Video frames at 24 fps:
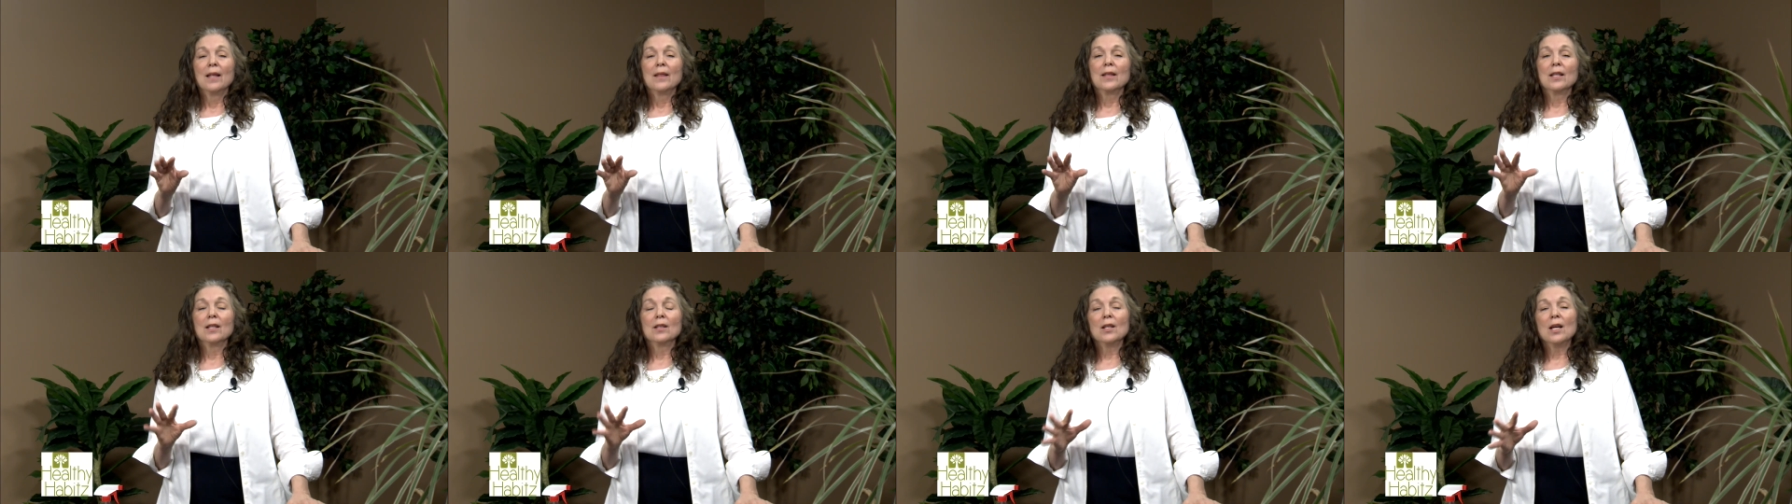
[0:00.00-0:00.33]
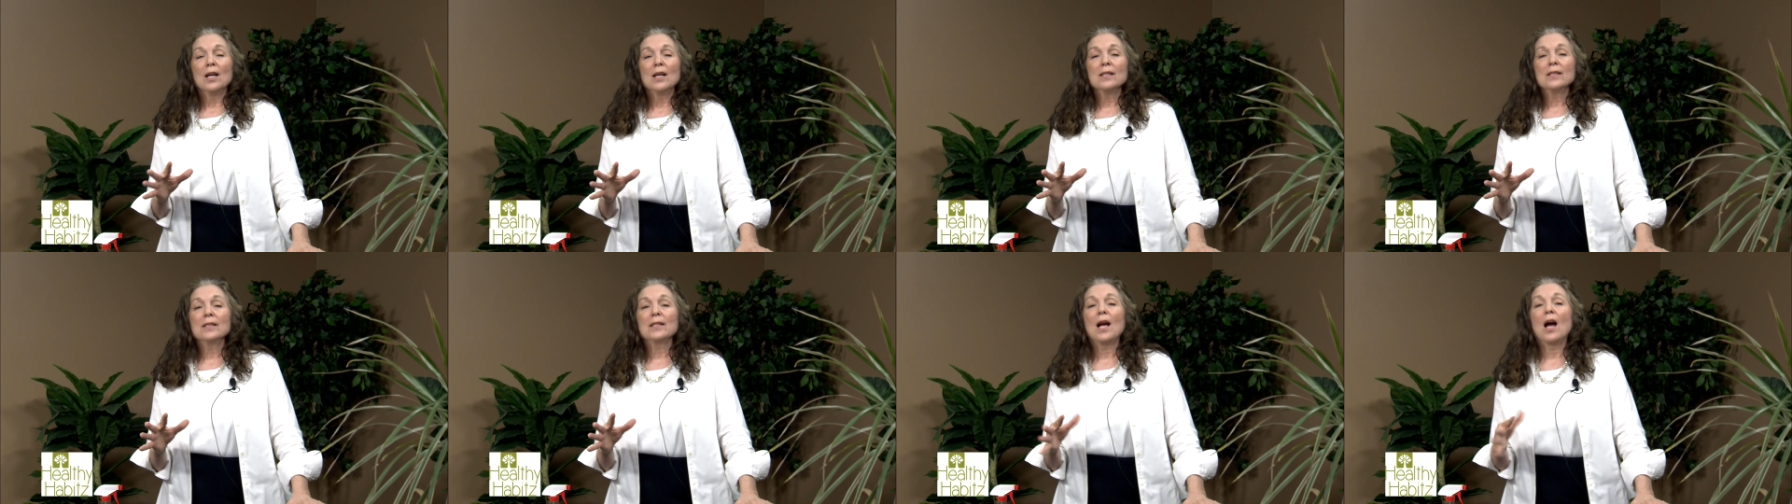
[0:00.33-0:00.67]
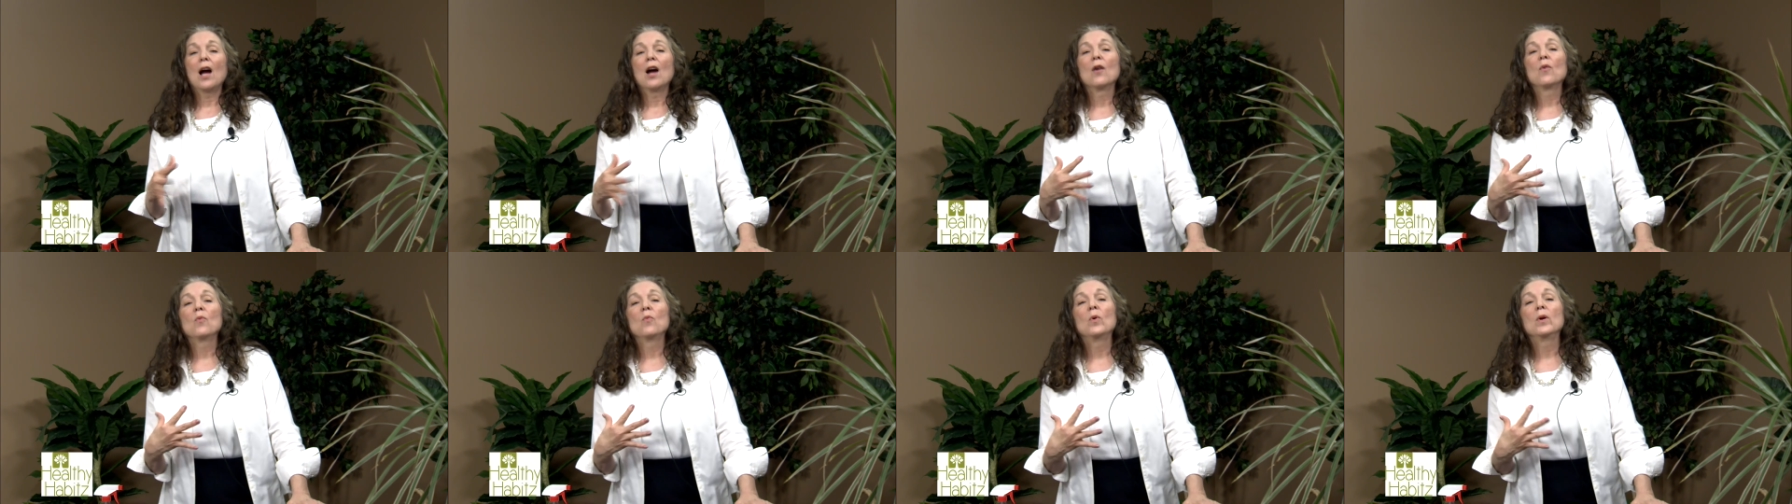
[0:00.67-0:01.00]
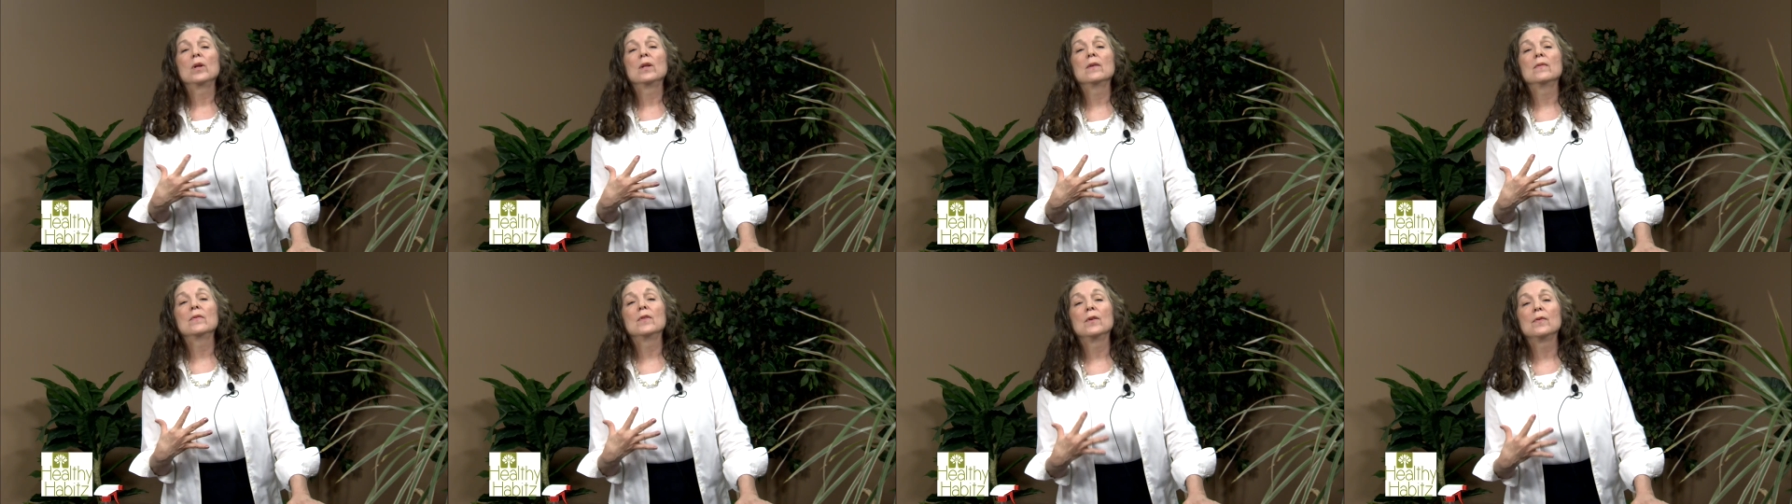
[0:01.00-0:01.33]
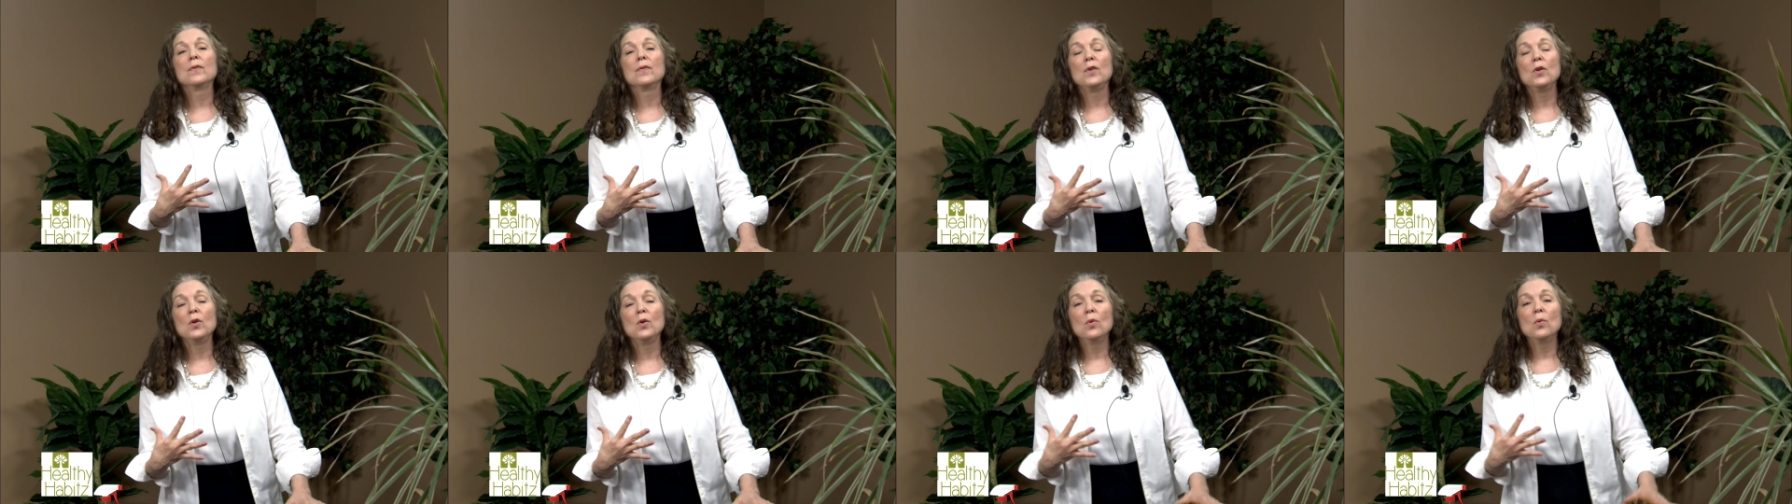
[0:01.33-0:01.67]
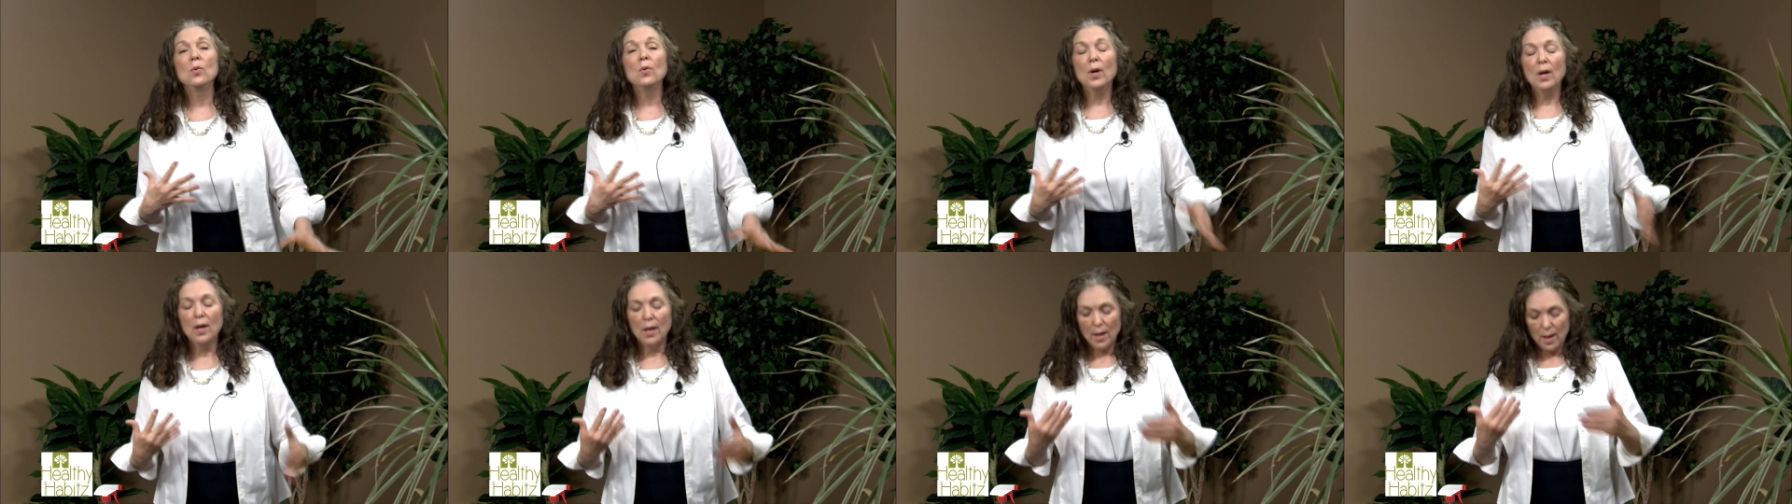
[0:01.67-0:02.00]
The lungs are one of the
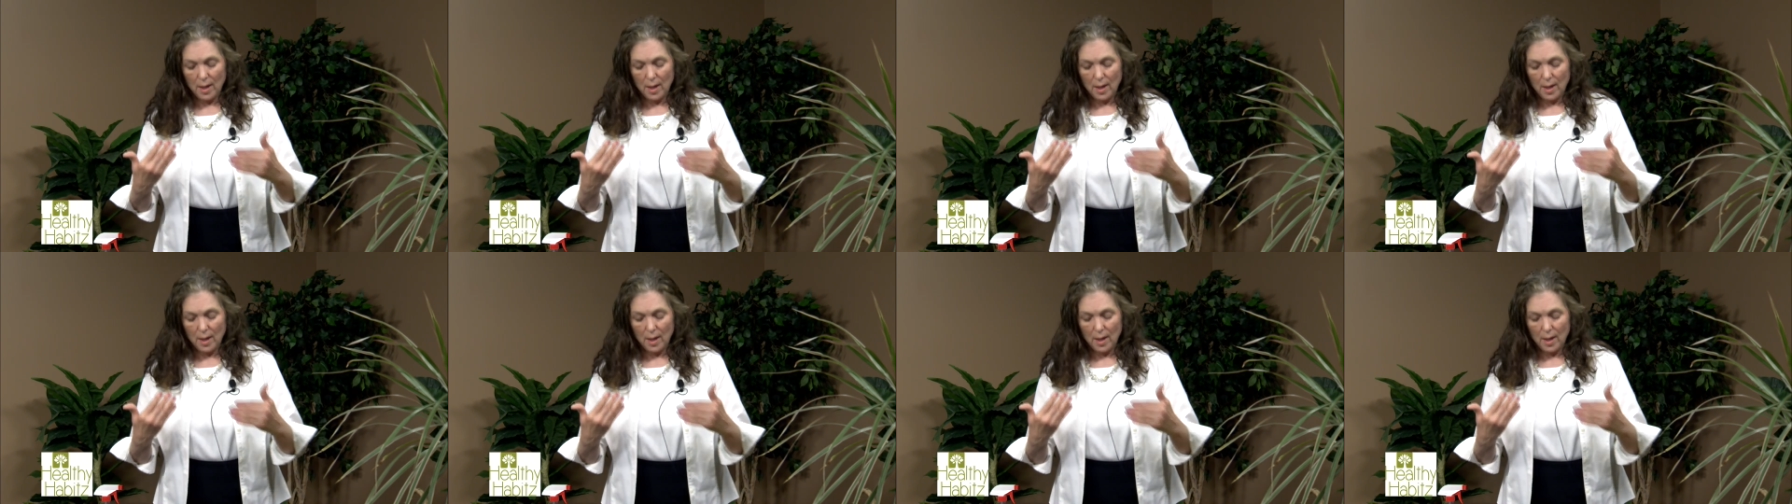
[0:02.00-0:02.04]
few